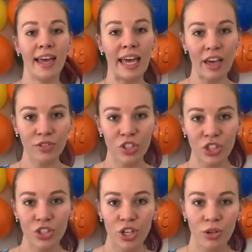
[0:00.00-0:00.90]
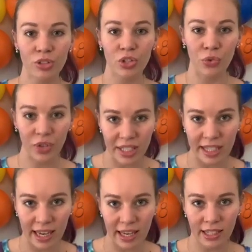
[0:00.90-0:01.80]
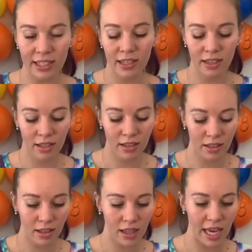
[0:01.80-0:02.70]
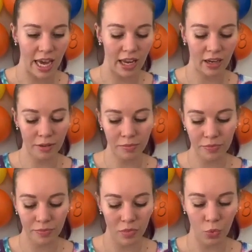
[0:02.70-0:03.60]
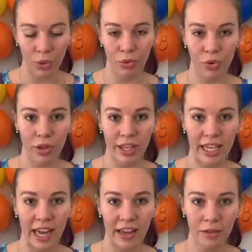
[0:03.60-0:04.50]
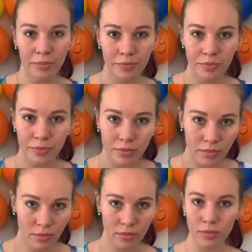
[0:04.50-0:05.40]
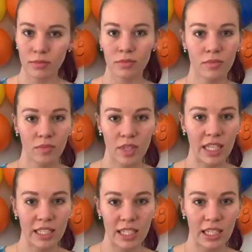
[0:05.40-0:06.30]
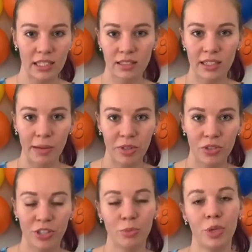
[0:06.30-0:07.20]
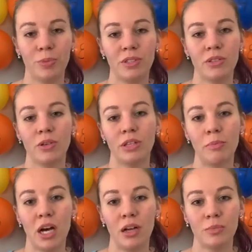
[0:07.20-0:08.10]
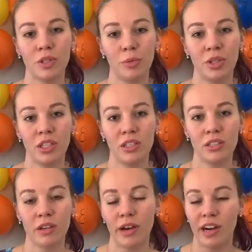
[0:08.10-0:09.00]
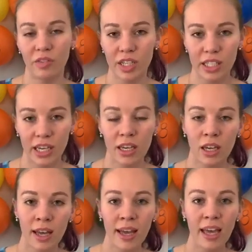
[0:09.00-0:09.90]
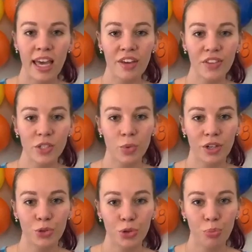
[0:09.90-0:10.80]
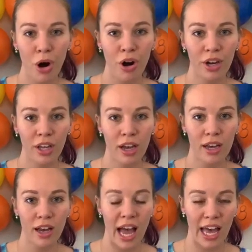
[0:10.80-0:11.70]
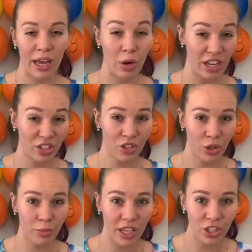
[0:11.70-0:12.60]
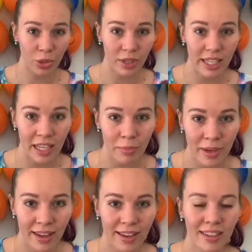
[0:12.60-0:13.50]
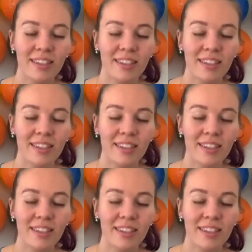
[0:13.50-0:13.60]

If she chose to risk it, then we would roll again. This is demonstration purposes only, Mom, so please go ahead and risk it. If this were a true party, I assume that she would keep it.